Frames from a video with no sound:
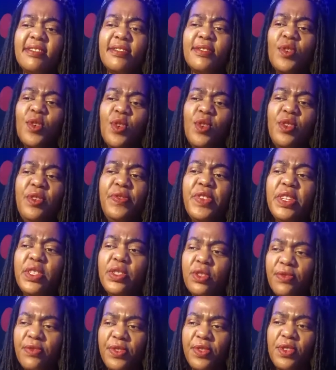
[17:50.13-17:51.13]
Go in front
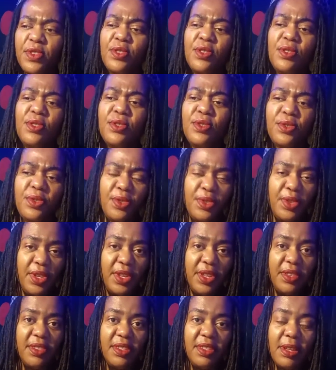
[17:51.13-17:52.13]
of
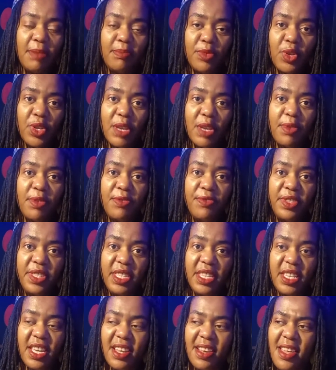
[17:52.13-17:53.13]
I'm talking about
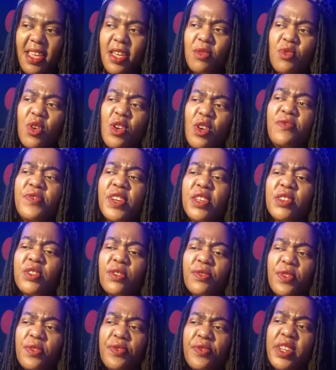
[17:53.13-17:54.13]
physical. Go in front
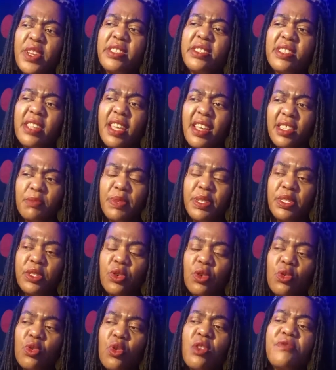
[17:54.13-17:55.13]
of your friend's husband
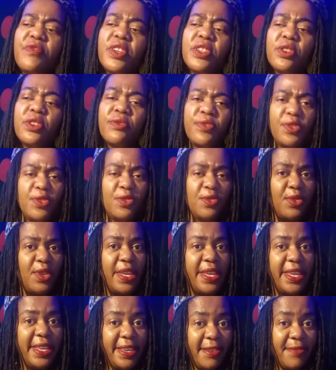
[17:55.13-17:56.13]
or go in front of your
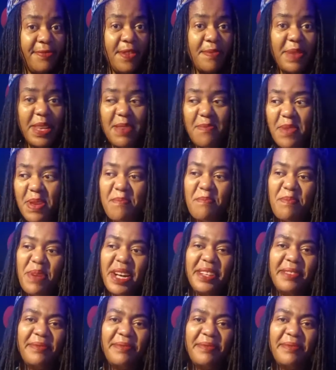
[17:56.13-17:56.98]
family member.